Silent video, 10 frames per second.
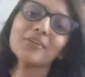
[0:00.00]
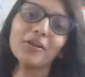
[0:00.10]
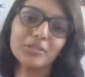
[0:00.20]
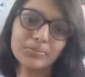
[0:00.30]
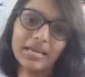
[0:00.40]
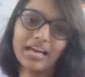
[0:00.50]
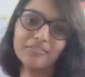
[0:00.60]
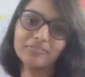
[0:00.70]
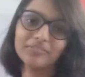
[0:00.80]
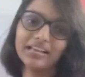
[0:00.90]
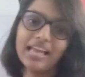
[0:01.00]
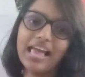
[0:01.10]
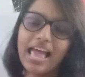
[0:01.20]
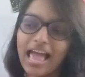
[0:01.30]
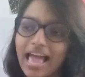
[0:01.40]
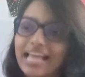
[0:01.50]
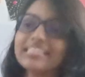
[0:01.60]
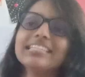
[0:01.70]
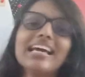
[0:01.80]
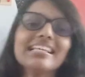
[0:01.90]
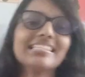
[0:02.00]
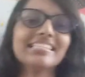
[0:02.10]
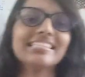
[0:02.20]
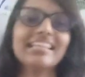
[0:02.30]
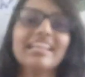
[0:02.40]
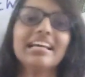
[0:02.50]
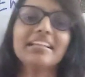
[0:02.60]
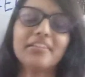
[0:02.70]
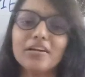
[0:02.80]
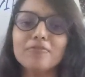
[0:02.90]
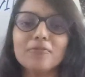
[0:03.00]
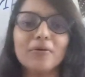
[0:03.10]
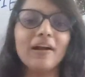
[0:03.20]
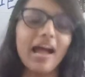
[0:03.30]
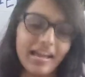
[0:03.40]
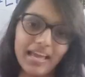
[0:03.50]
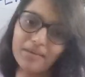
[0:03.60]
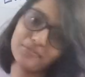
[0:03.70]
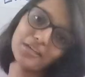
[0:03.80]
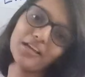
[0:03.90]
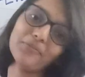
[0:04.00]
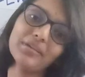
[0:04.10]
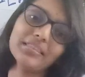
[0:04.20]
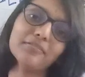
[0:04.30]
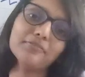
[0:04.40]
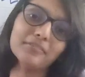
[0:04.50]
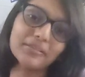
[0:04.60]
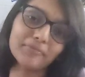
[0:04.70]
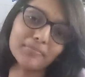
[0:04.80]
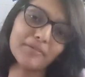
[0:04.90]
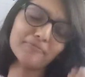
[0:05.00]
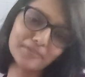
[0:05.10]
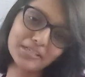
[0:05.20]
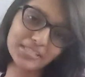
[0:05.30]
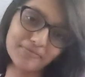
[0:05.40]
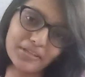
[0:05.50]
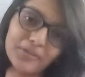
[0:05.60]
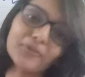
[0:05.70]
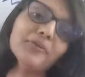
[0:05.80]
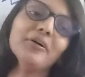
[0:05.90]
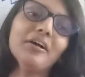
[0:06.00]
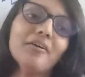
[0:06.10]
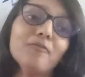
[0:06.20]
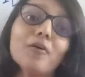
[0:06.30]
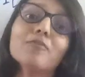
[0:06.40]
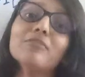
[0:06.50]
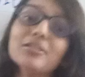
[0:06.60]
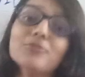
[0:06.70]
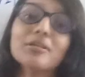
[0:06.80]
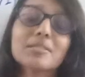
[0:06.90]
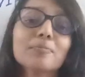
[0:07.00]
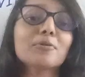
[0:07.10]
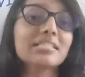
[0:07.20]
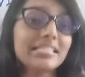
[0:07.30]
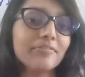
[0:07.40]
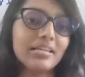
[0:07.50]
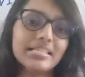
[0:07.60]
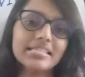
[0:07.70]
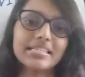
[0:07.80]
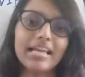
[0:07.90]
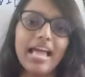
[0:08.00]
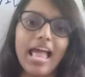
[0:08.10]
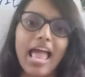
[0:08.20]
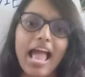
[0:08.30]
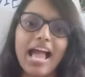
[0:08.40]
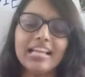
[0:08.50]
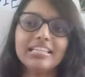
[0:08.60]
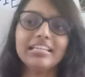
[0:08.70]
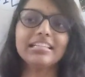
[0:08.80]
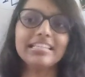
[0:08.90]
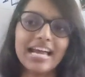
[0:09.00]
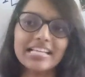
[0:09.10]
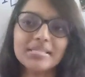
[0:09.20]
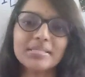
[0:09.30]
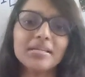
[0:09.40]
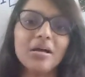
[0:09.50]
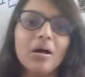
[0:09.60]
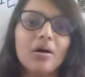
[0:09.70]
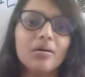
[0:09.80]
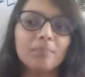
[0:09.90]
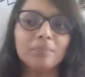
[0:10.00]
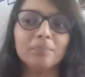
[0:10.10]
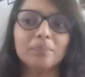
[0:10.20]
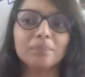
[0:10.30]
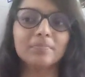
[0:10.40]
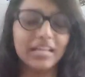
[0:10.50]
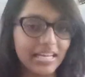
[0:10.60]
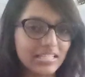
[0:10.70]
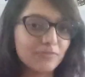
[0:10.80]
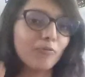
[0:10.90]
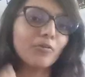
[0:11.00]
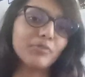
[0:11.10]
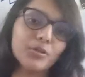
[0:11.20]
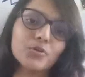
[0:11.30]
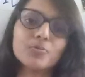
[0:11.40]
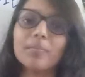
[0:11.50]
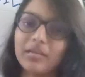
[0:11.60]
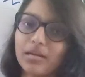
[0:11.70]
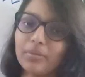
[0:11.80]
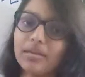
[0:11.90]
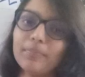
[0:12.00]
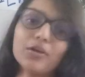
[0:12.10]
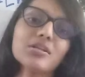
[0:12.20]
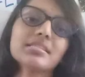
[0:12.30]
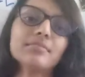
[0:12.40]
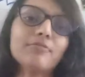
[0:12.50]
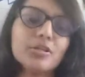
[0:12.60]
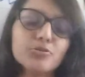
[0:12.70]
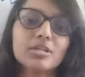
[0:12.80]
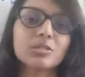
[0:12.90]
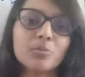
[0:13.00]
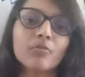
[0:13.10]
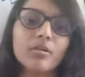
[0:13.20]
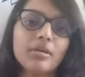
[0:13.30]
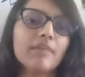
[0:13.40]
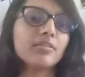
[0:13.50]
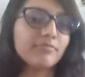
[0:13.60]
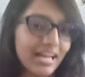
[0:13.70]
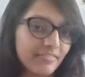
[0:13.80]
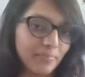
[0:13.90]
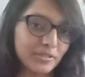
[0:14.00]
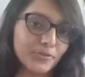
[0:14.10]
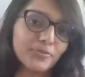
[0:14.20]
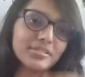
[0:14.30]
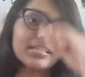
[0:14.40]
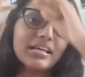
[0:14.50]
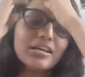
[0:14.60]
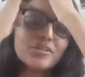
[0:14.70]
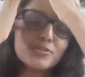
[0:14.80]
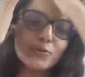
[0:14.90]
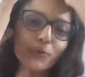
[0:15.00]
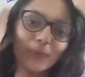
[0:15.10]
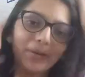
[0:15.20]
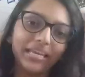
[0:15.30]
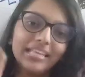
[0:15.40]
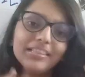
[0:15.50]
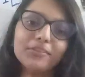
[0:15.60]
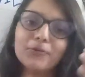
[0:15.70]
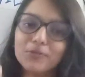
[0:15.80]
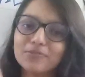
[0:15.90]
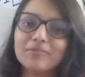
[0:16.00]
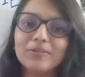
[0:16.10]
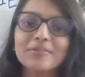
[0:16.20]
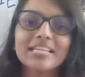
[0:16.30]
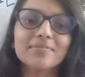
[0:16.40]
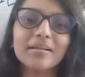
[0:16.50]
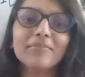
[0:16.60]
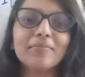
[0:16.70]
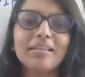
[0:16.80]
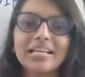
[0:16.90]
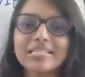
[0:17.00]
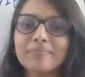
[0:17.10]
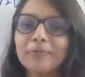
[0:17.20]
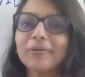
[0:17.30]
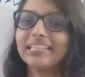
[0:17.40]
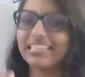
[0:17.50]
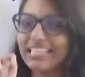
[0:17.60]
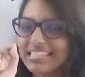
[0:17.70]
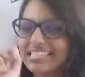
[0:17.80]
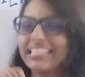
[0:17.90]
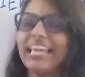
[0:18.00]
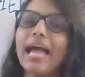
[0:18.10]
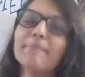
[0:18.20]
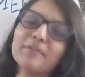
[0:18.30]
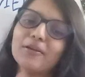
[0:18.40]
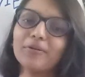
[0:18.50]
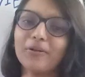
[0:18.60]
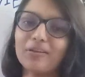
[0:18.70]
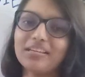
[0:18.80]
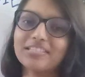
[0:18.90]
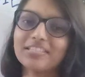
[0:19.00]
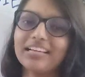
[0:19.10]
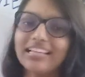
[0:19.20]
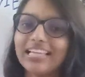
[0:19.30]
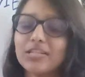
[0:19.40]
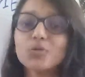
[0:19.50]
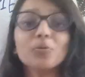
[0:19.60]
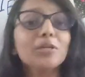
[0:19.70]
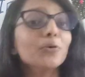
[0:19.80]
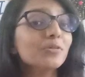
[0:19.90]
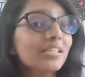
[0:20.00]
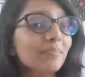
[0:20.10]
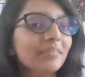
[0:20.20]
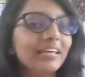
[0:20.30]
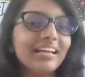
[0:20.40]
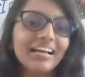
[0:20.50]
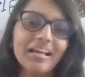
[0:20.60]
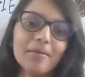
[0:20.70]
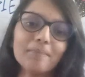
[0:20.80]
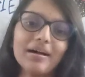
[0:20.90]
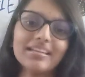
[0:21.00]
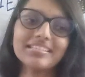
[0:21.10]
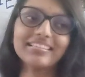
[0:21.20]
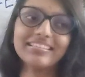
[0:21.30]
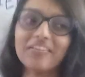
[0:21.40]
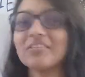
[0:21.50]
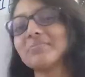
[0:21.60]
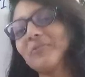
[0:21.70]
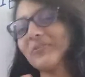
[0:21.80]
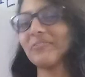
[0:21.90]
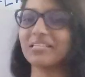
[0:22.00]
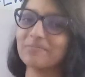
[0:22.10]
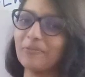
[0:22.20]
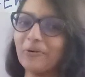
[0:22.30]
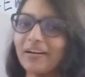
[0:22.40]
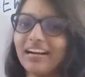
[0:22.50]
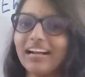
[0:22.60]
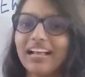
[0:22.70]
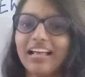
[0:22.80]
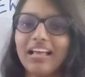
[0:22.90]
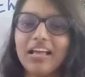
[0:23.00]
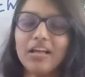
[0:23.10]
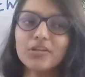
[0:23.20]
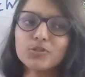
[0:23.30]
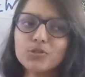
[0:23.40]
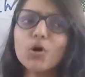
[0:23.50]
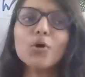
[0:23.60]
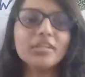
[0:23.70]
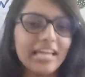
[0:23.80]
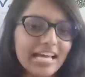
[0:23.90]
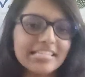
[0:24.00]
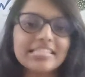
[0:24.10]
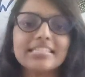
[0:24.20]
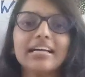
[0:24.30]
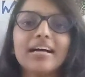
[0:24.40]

knowledge we have. And yes, therefore I am done with my first video for Fun to Explore series. And yes, the next 4 videos will be coming because Fun to Explore will be having 5 episodes. So in those videos as well, we will explore this gap in our knowledge. That is, we know something, but there is more to explore. So yes,